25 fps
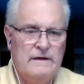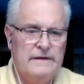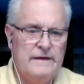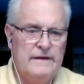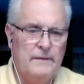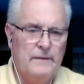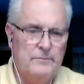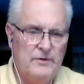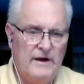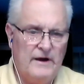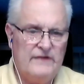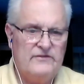
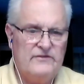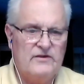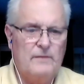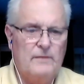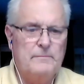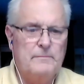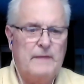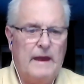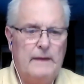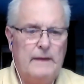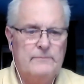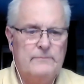You played
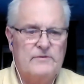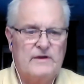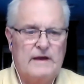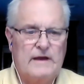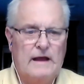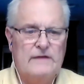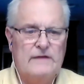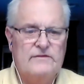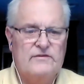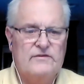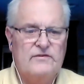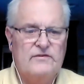some games
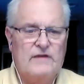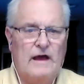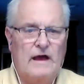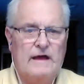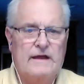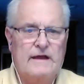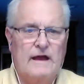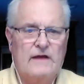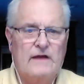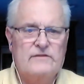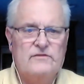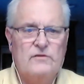
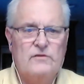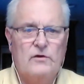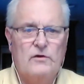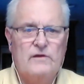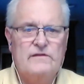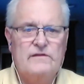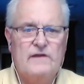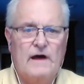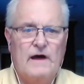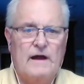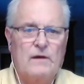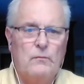against
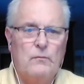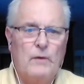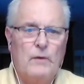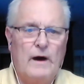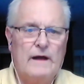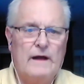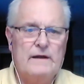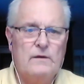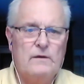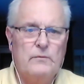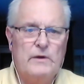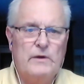North
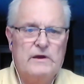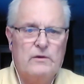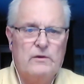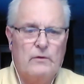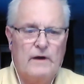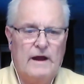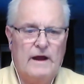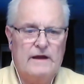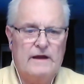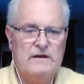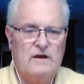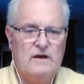Tonawanda when you
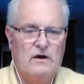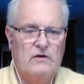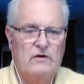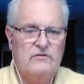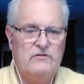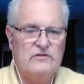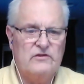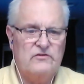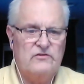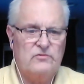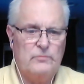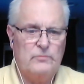were head
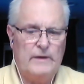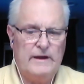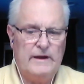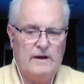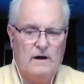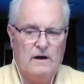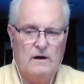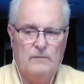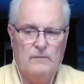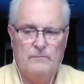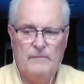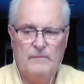coach at Sweet
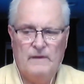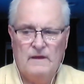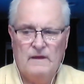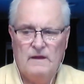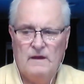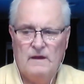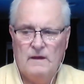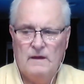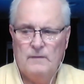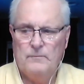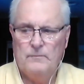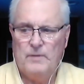Home,
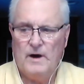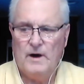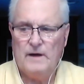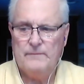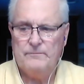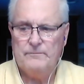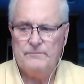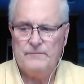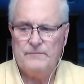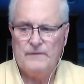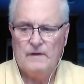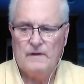
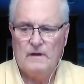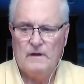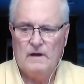but